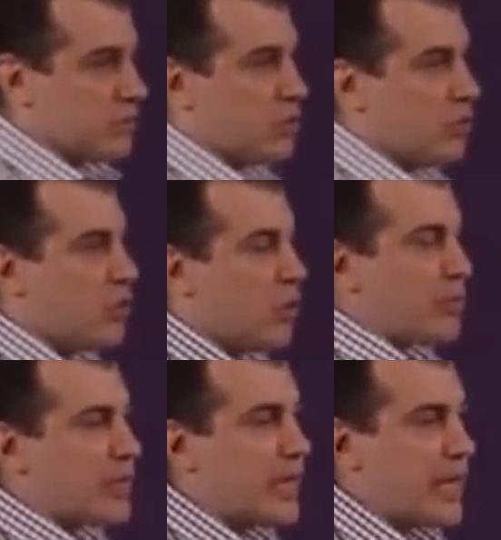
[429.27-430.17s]
Don't go
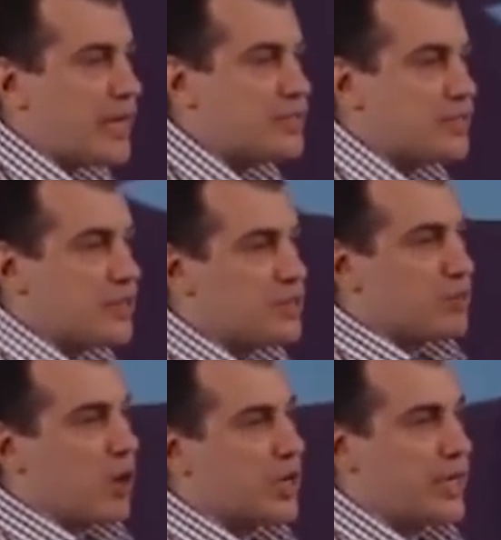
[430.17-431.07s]
playing into these
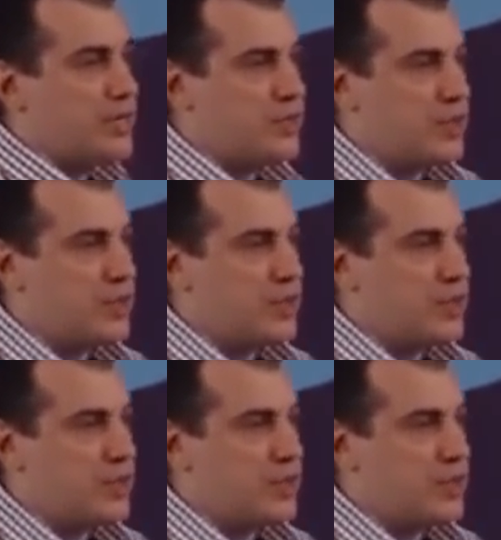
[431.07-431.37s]
markets